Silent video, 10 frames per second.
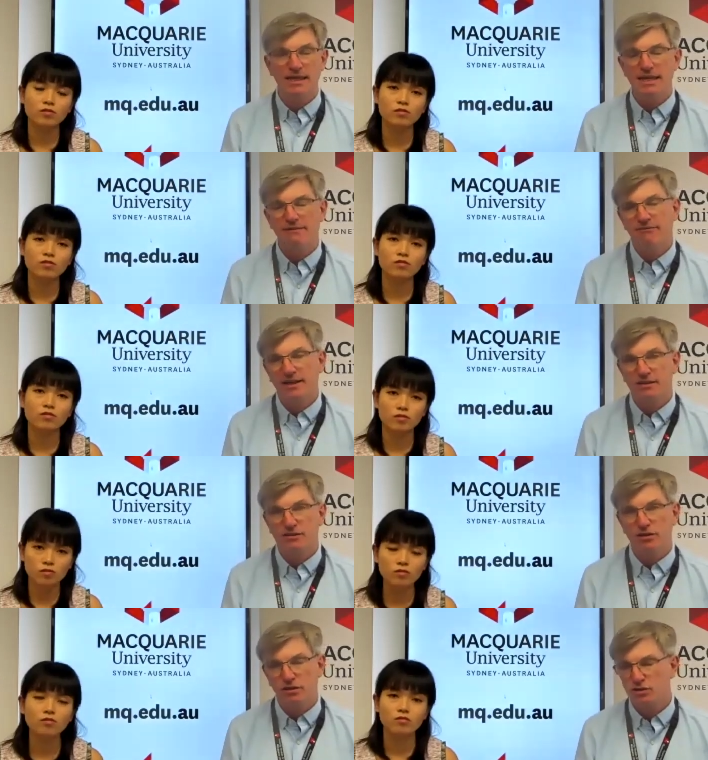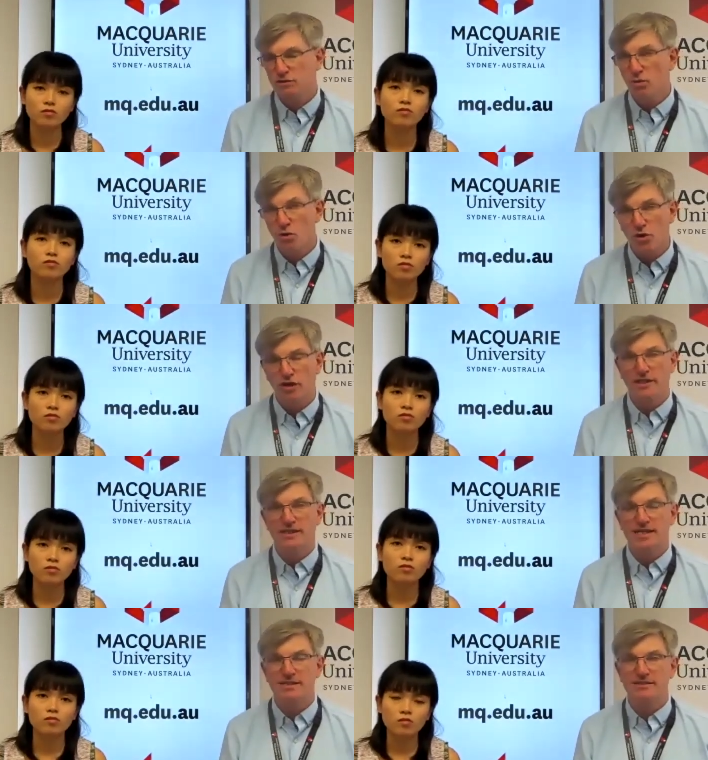Speaker 1: In fact, small
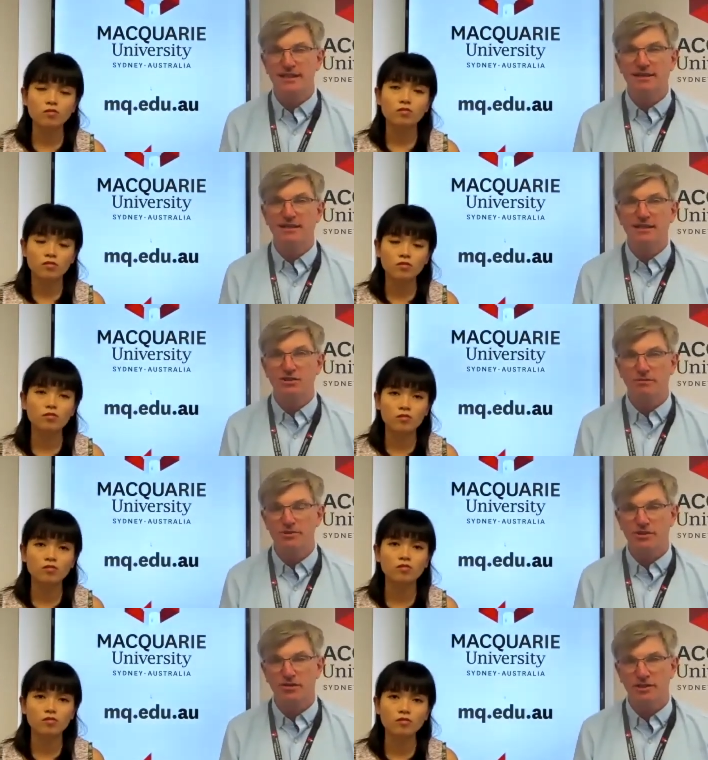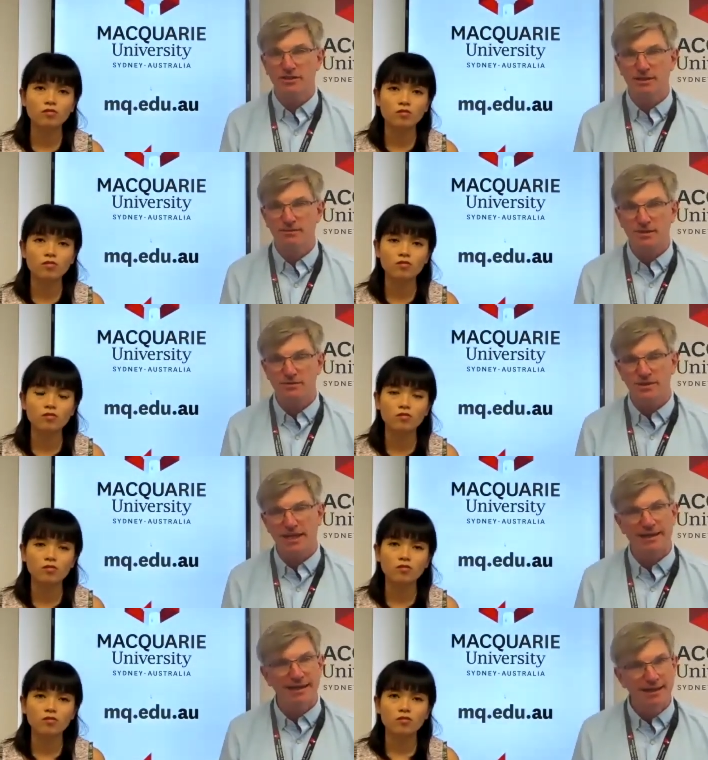organisations now need cybersecurity teams. As I was saying,